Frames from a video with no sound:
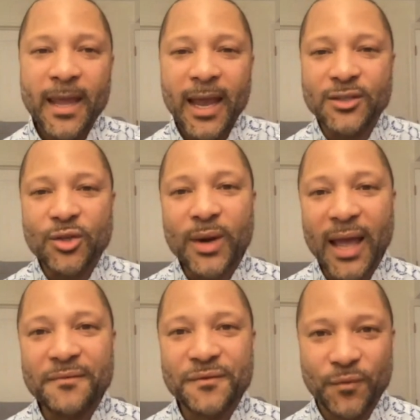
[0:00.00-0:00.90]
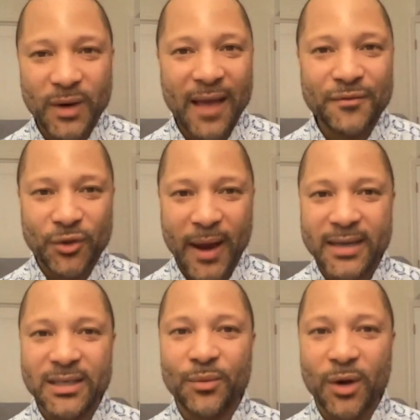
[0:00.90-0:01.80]
And so what I've
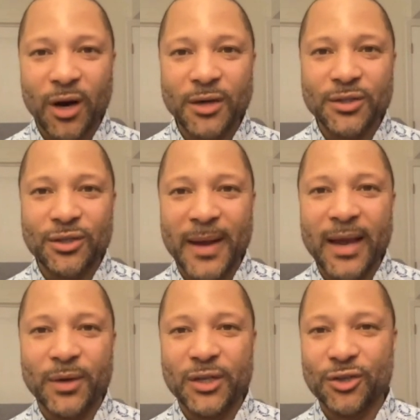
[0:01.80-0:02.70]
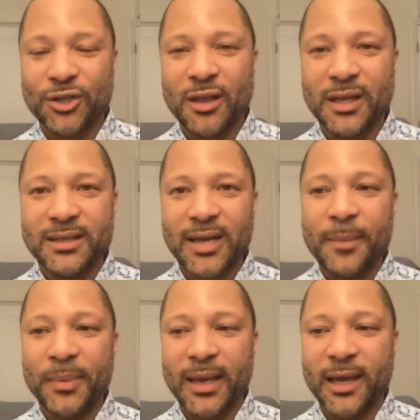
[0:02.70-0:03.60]
tracked in regards to my research on this
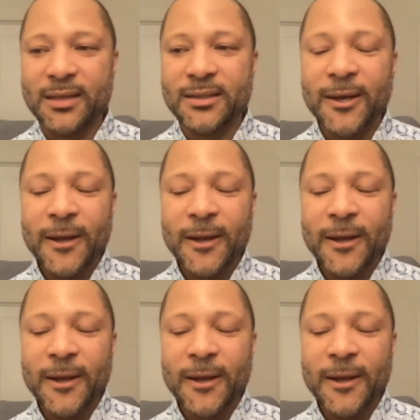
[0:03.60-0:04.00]
topic is